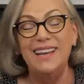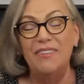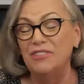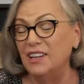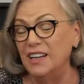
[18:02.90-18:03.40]
is
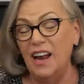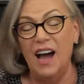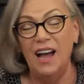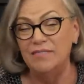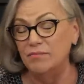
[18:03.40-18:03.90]
definitely
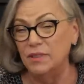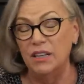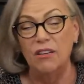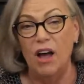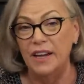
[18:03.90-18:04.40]
not
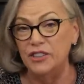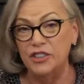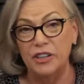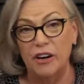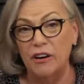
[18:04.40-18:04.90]
the lion's
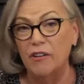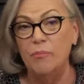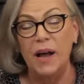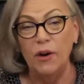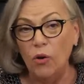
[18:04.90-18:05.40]
share
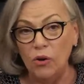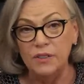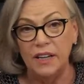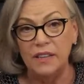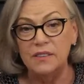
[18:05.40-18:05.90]
of my
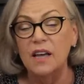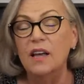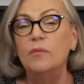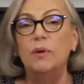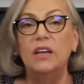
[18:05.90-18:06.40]
holdings
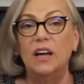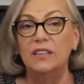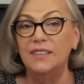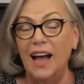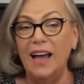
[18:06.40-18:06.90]

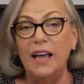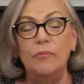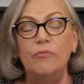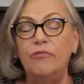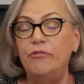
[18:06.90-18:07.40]
because I
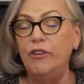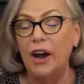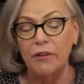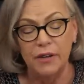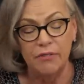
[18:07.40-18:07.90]
am
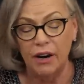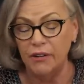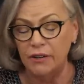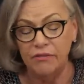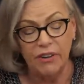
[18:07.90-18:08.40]
very,
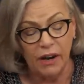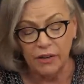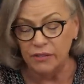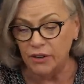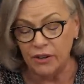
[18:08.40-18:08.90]
very,
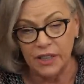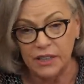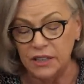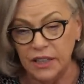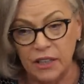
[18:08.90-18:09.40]
very, very
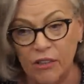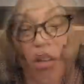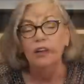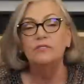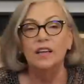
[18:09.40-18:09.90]
clear
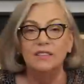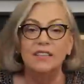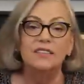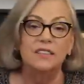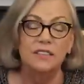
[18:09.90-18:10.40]
that
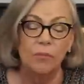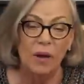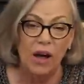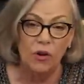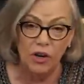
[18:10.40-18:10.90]
this is
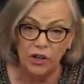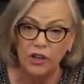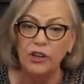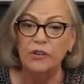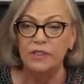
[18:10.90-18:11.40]
about a
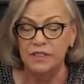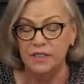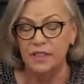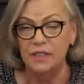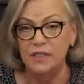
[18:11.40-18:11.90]

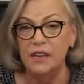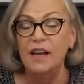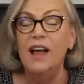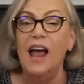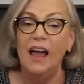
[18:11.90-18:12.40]
currencies.
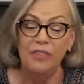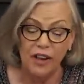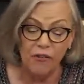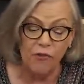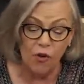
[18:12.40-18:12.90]
And
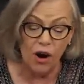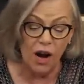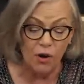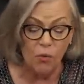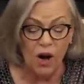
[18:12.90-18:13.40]
therefore,
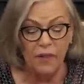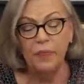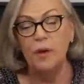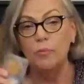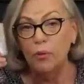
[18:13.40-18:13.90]
I
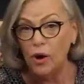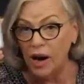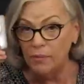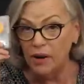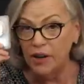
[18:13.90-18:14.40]
want the
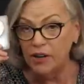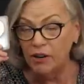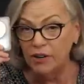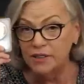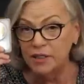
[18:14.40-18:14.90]
primary
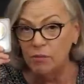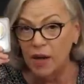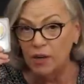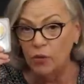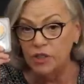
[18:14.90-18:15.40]
currency
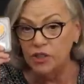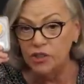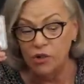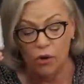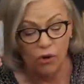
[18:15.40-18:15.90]
metal, which
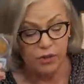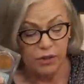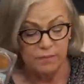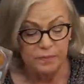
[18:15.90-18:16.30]
is gold,